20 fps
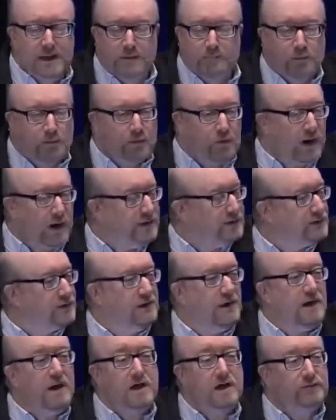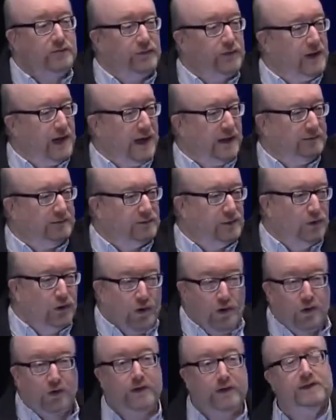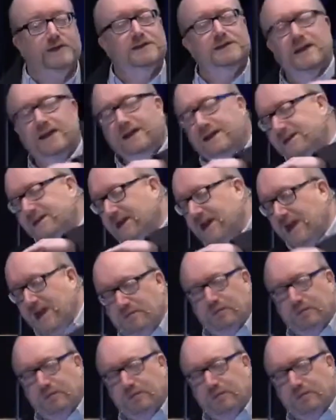Praise God for that. Glorious sunny day,